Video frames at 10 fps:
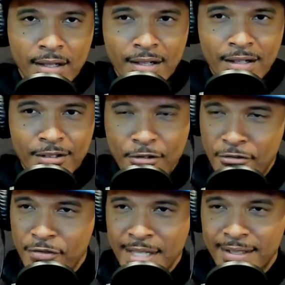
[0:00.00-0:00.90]
You
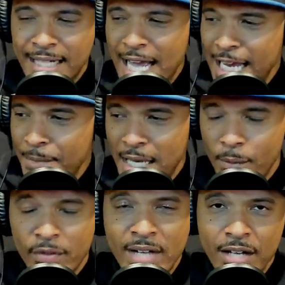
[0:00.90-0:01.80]
think that, hey man,
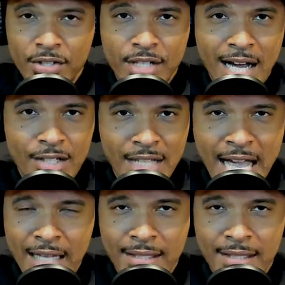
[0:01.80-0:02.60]
we've got Josh Allen,